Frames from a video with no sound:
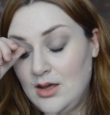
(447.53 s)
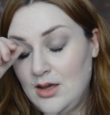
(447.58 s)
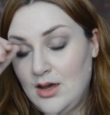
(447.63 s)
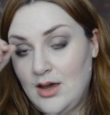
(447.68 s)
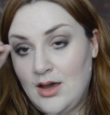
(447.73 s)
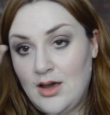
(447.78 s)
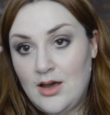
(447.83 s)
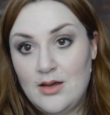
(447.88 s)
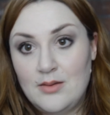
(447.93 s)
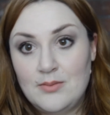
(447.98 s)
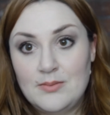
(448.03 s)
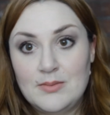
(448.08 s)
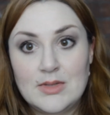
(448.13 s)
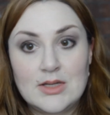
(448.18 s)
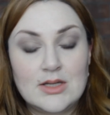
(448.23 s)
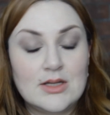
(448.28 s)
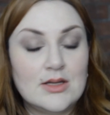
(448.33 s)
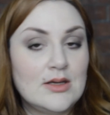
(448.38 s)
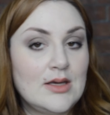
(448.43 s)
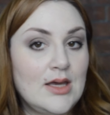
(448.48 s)

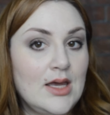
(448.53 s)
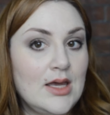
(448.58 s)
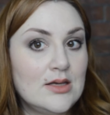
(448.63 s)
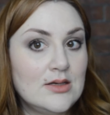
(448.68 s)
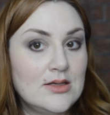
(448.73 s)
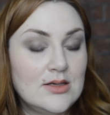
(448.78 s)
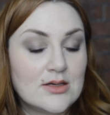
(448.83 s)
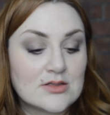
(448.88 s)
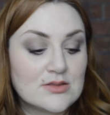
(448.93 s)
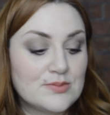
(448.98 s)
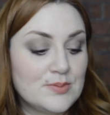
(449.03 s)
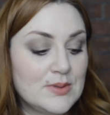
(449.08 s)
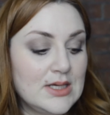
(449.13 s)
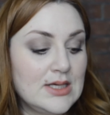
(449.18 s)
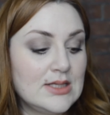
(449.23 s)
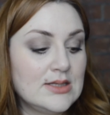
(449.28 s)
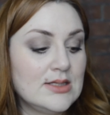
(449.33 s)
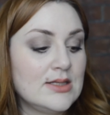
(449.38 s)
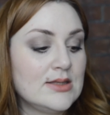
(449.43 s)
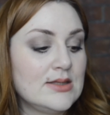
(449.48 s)
And he
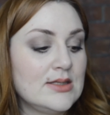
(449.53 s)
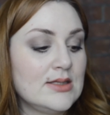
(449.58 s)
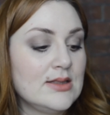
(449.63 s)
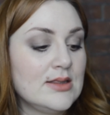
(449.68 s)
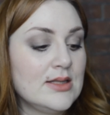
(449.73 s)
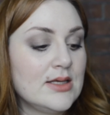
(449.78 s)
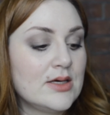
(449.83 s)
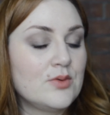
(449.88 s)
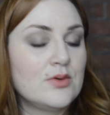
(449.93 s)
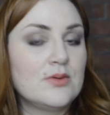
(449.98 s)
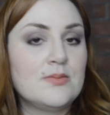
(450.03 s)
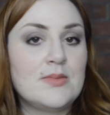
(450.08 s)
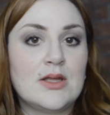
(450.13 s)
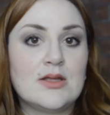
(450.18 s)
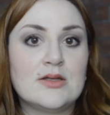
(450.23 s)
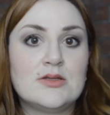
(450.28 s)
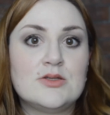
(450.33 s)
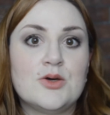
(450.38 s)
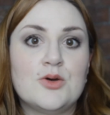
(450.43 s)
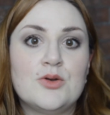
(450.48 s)
explained that the liquid
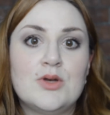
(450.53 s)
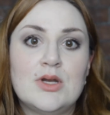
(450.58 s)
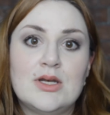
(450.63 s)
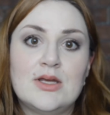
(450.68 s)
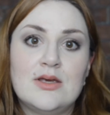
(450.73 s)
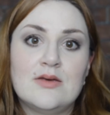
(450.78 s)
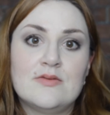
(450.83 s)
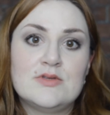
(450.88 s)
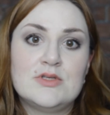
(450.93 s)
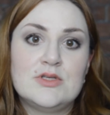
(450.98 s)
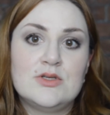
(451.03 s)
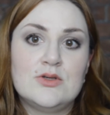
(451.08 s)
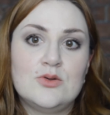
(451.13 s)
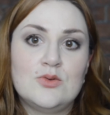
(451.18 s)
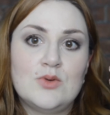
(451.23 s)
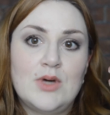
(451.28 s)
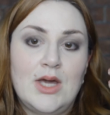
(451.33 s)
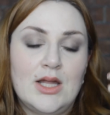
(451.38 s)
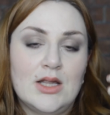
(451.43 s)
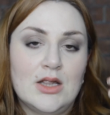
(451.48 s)
melatonin gives
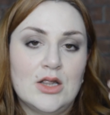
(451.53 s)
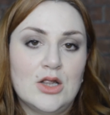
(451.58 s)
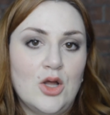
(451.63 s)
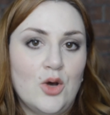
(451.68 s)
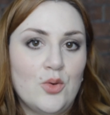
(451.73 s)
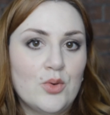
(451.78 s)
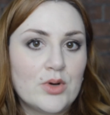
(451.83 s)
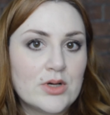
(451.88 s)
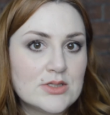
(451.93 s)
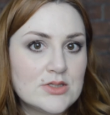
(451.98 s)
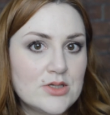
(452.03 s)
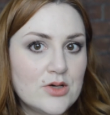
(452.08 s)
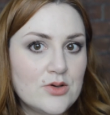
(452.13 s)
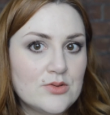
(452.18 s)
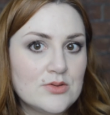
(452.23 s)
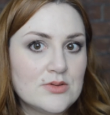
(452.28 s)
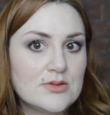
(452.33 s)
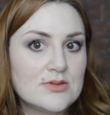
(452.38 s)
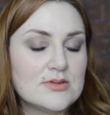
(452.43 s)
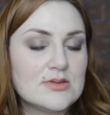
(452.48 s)
you a lower
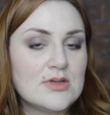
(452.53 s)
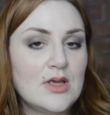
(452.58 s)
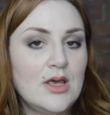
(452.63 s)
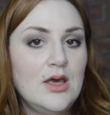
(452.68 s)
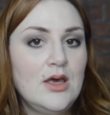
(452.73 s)
dose,